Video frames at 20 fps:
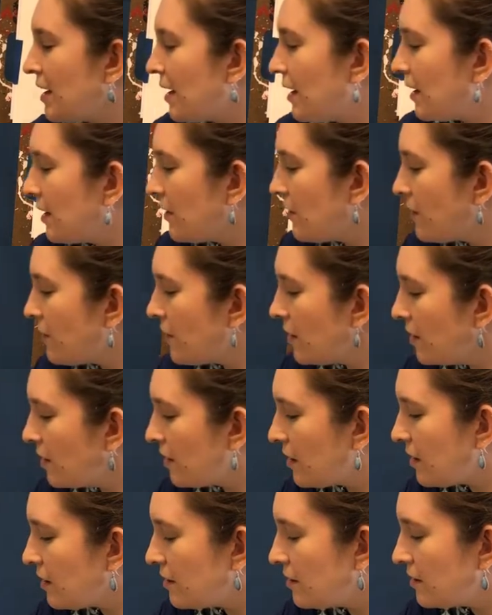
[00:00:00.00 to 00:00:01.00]
And
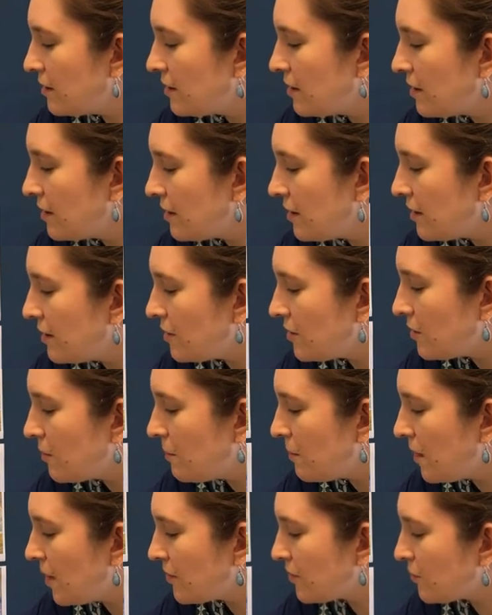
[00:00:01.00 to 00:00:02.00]
then the
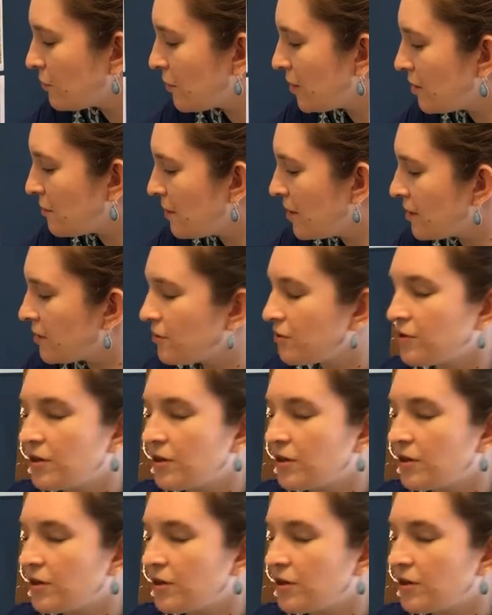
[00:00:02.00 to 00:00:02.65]
best way to make your